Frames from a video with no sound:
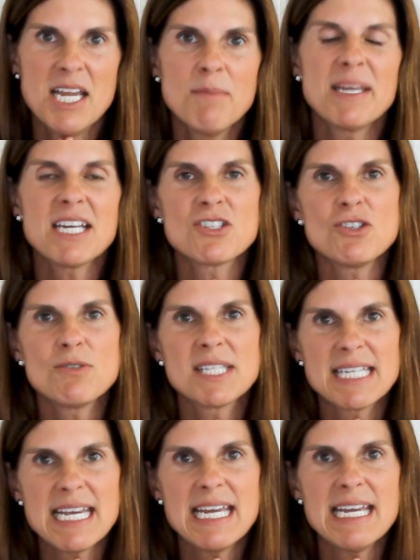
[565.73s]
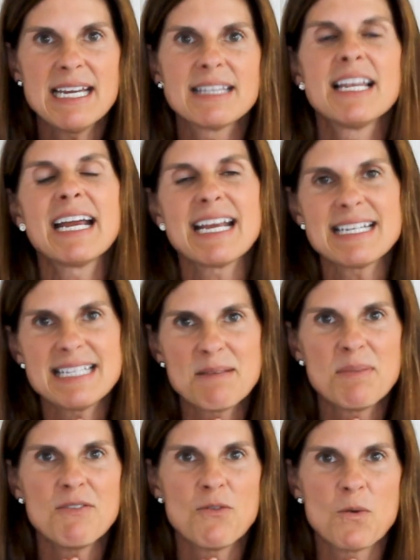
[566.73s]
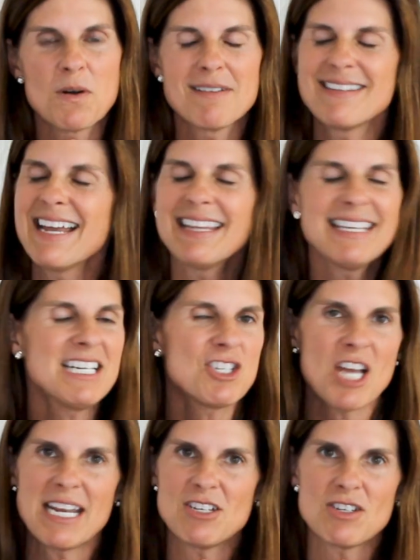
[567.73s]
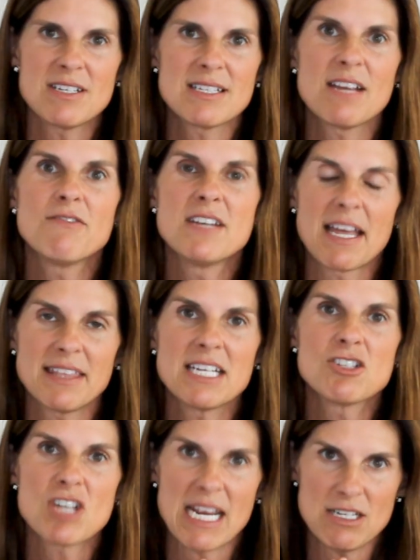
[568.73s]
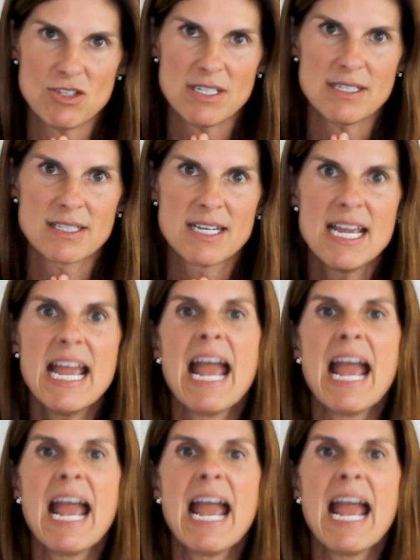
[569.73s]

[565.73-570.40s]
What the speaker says: because you see, like I said before, nothing changes if nothing changes.